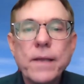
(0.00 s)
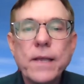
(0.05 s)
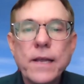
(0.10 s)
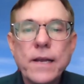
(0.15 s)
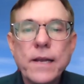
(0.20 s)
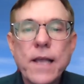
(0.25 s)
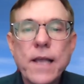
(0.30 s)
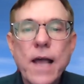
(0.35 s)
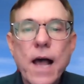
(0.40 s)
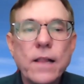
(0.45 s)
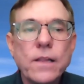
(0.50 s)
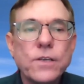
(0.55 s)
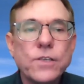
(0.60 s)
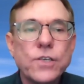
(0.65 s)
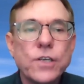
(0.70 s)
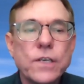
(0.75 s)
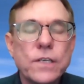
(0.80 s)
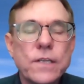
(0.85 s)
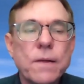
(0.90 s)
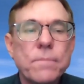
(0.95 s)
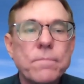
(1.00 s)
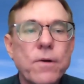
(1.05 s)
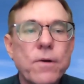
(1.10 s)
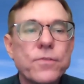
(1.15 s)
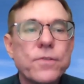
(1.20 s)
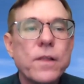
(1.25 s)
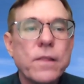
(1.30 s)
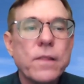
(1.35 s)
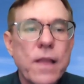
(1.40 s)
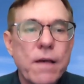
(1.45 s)
ideologies on
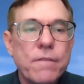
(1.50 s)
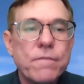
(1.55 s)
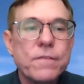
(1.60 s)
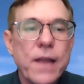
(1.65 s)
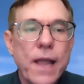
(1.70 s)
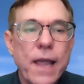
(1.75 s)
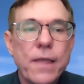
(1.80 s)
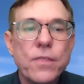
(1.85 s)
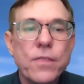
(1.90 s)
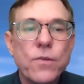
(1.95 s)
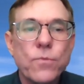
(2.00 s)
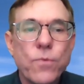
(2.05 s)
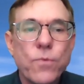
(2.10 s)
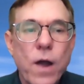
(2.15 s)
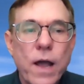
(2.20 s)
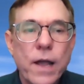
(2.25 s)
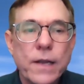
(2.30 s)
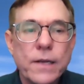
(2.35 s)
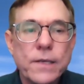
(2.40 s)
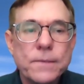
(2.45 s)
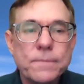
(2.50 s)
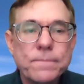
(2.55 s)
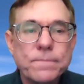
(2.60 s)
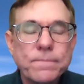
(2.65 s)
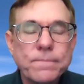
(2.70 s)
both the left and the right.